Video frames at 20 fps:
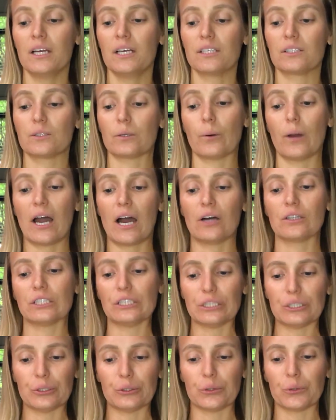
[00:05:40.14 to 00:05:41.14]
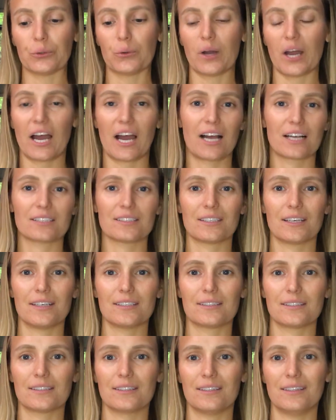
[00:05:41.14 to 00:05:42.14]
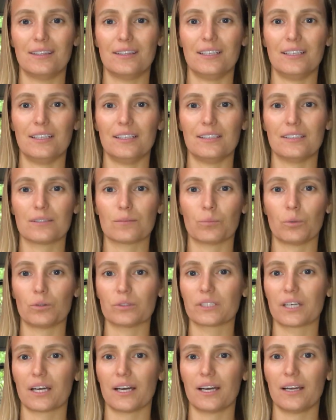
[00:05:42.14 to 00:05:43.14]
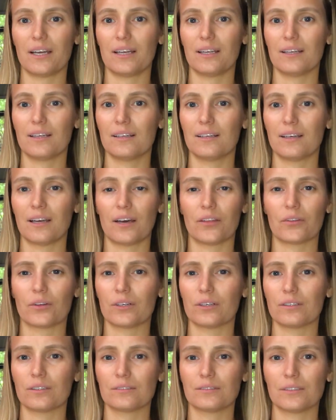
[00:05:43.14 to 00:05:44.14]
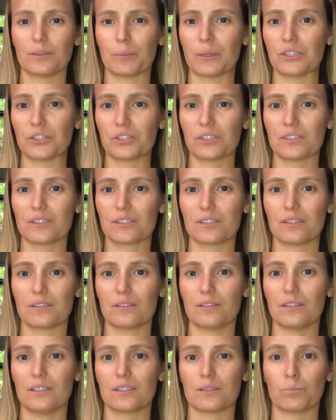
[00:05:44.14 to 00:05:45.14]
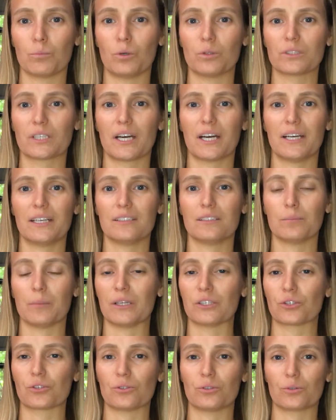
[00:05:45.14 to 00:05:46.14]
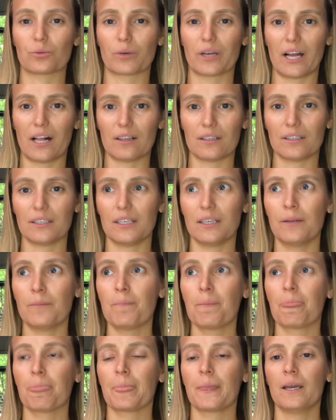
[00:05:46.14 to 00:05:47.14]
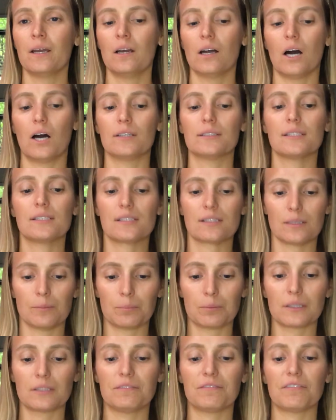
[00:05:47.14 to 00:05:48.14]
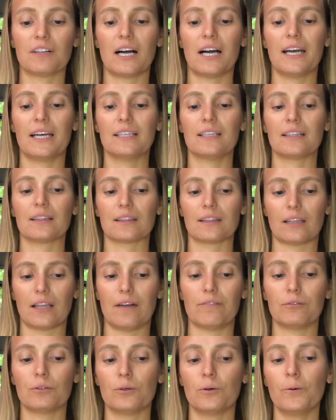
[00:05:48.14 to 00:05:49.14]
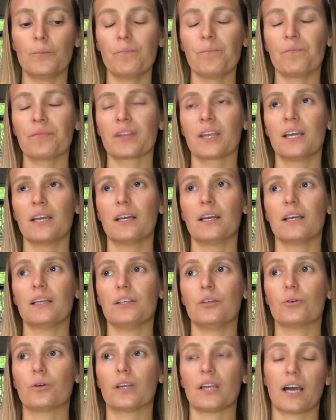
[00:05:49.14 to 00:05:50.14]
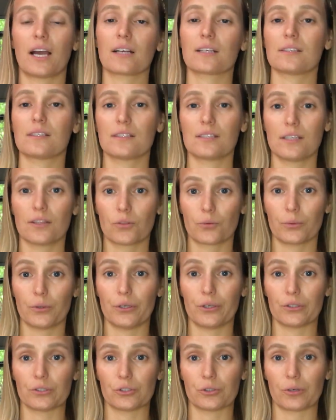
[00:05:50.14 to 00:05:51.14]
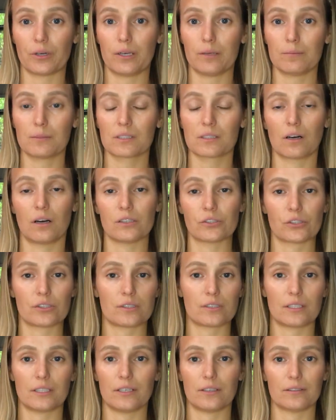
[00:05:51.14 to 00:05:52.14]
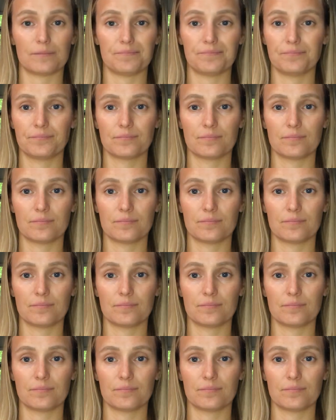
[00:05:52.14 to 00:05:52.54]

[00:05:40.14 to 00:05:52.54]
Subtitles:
So how do you access these other dimensions, this multi-dimensional reality? On a simplified level, you can access it through your dreams, consciously or